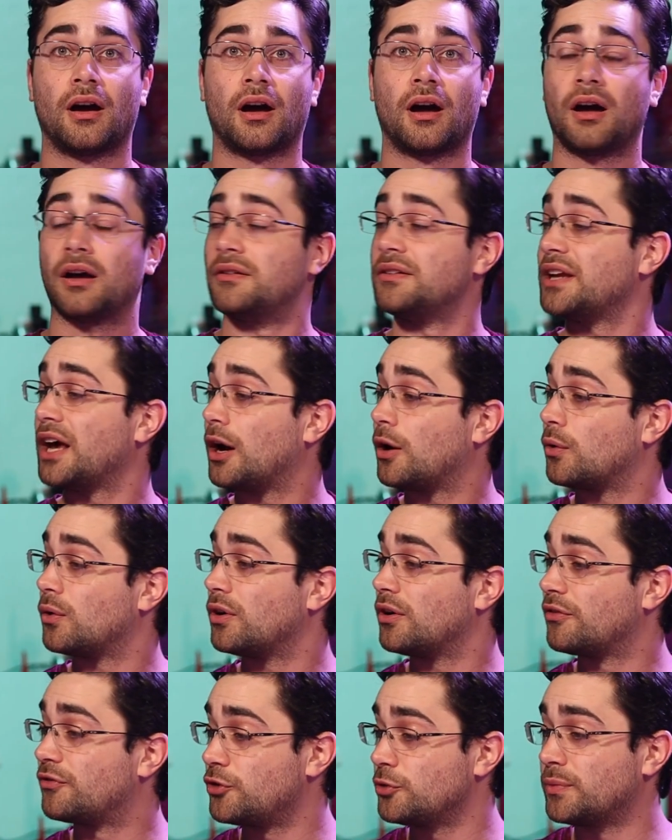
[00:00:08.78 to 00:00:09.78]

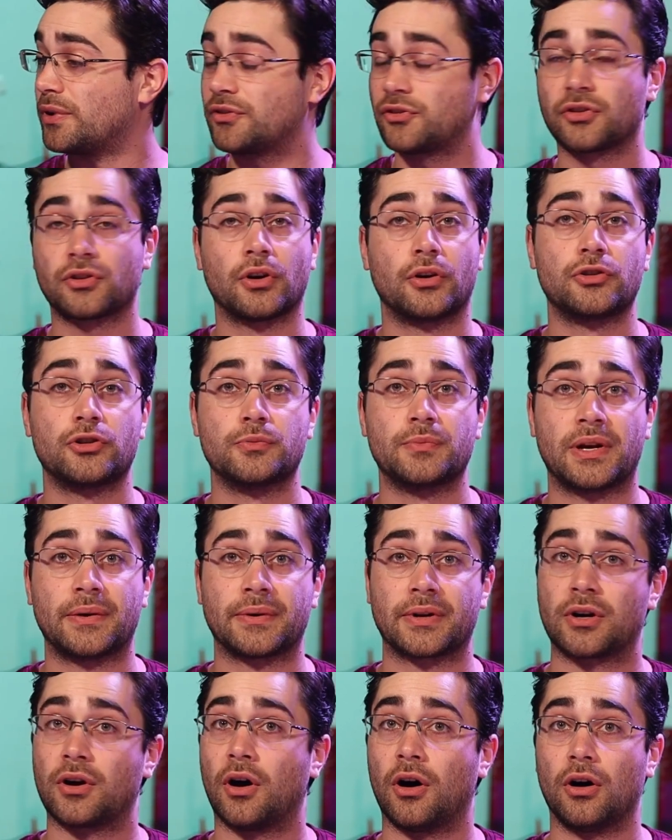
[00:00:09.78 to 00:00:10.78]
Now, a few months ago, you may
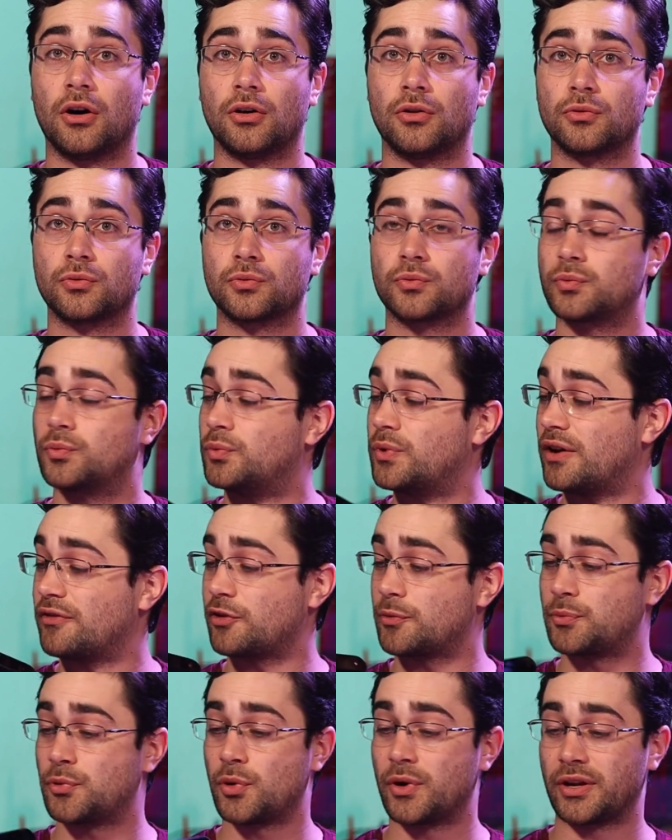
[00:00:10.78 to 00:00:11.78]
recall,
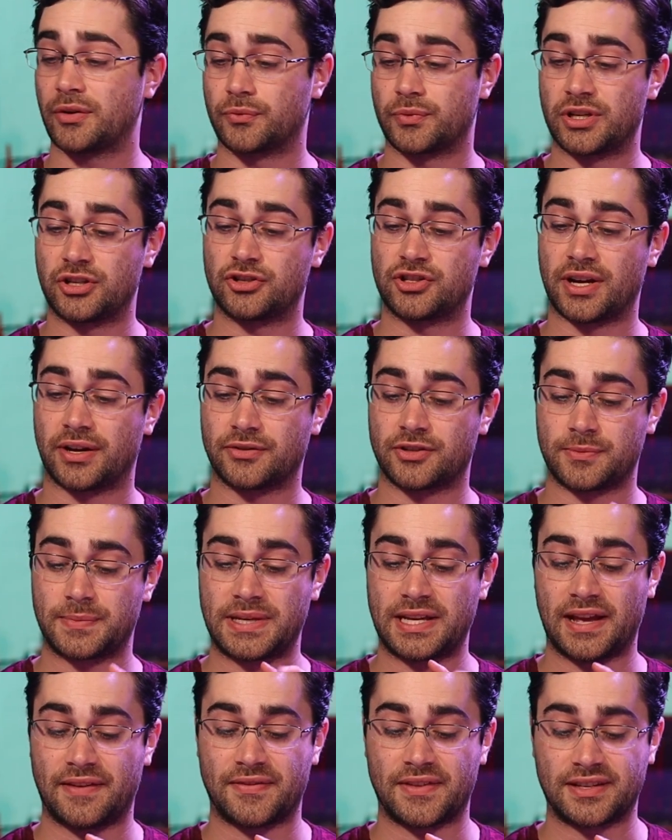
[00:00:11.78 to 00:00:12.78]
Revopoint reached out to
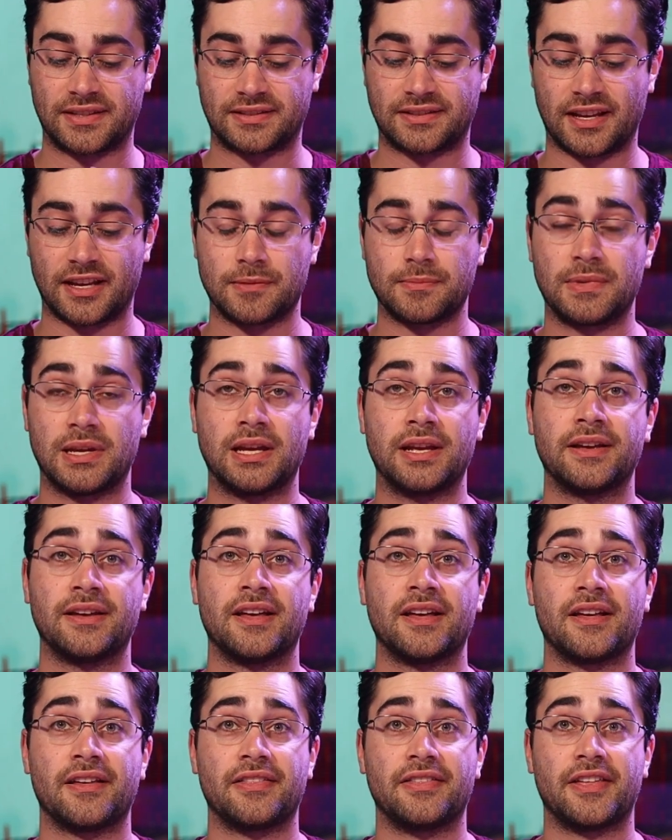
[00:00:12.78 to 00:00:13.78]
me and they sent me
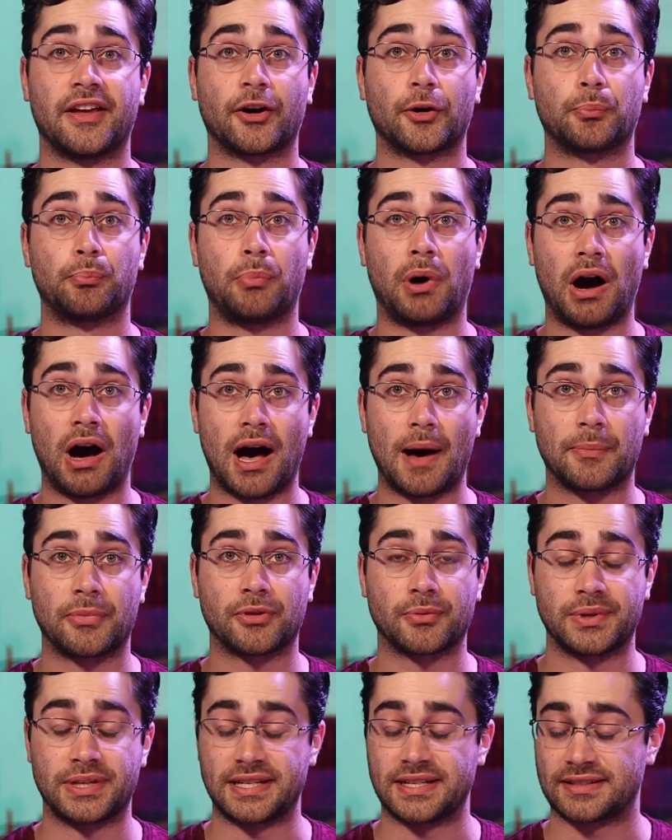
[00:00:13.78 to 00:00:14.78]
their POP
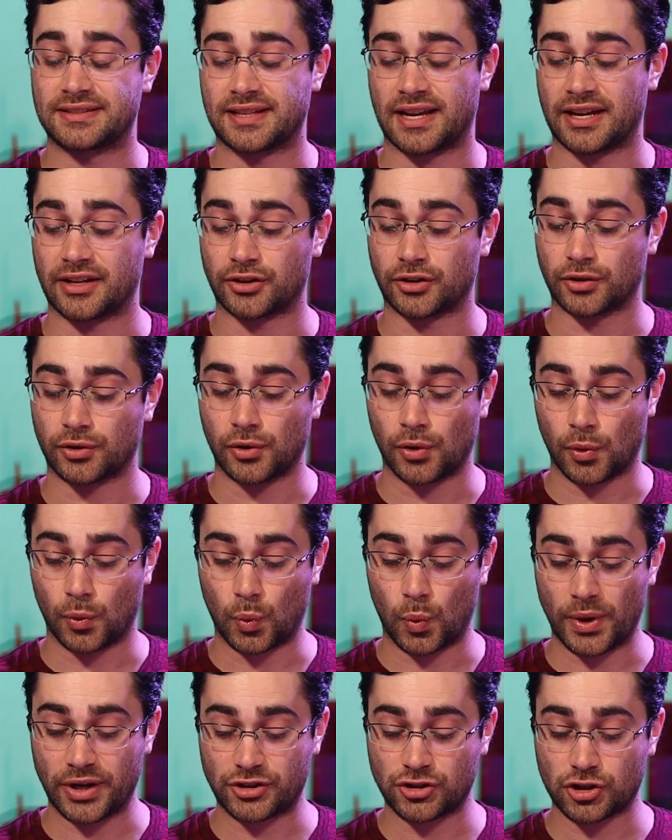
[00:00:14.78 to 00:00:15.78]
3D scanner,
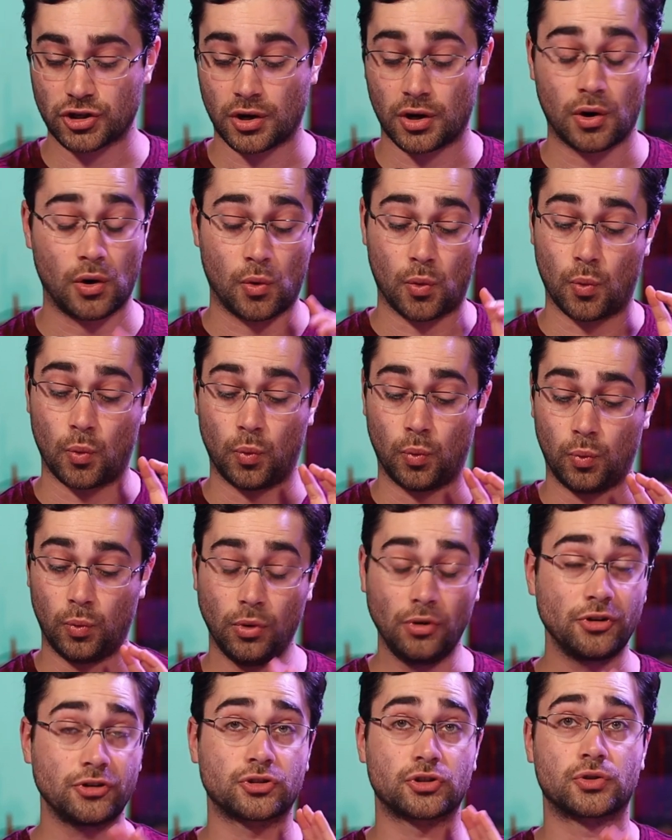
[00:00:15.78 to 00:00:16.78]
which
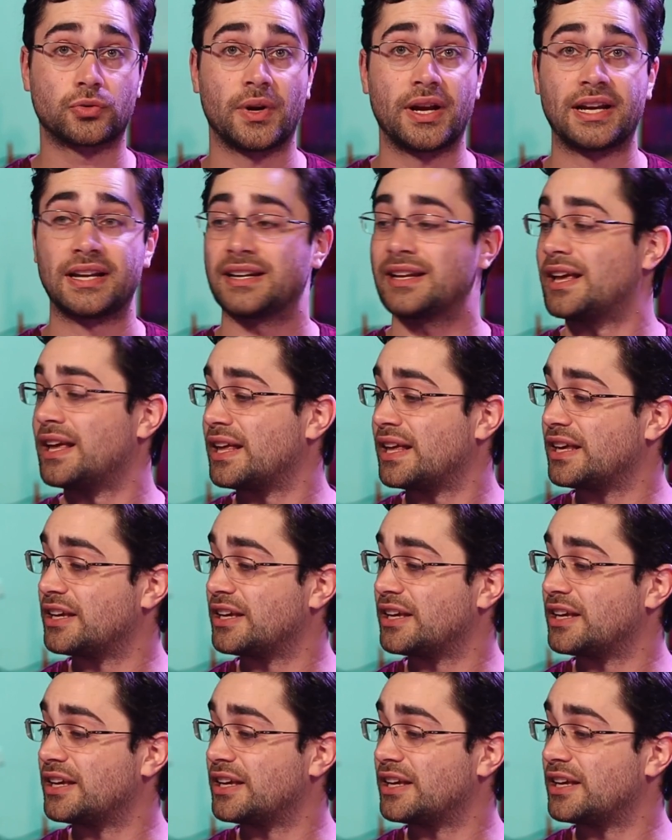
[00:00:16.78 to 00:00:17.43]
works great.